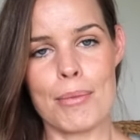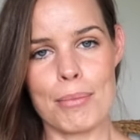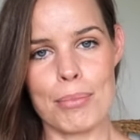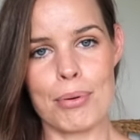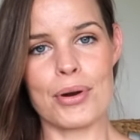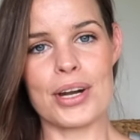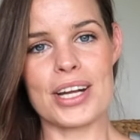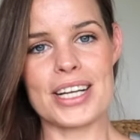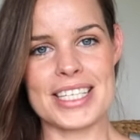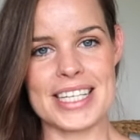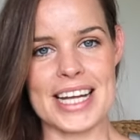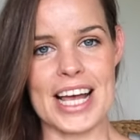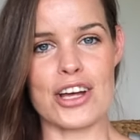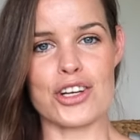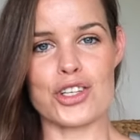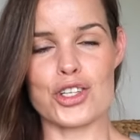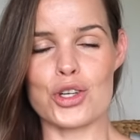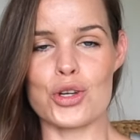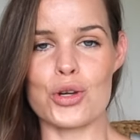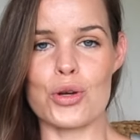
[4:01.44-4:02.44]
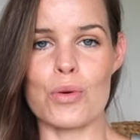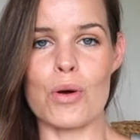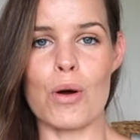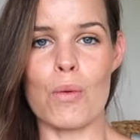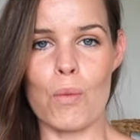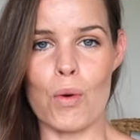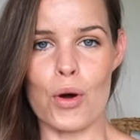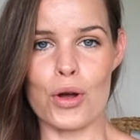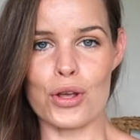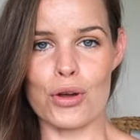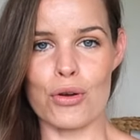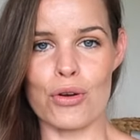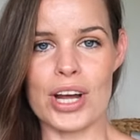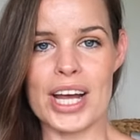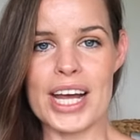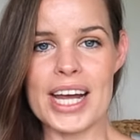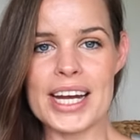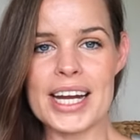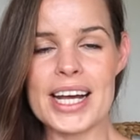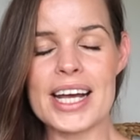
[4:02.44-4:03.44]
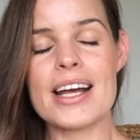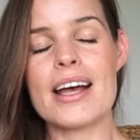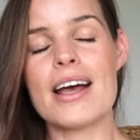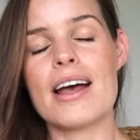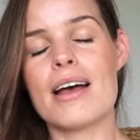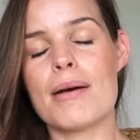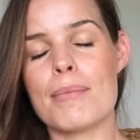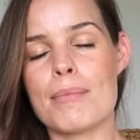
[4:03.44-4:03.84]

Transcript: put it down to what you're eating.